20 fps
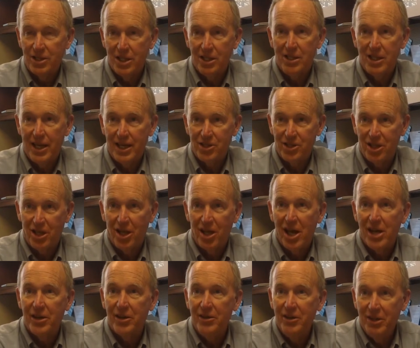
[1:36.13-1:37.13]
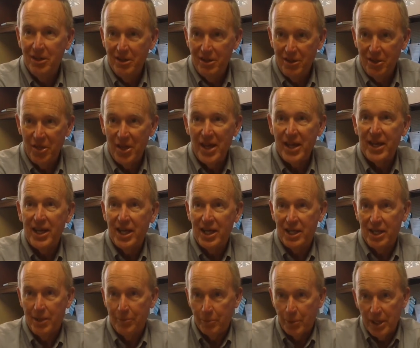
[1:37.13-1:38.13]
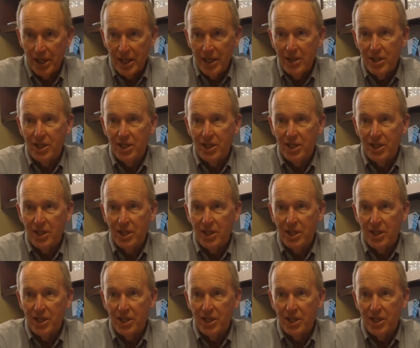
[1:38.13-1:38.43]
It takes a lot of thinking and bringing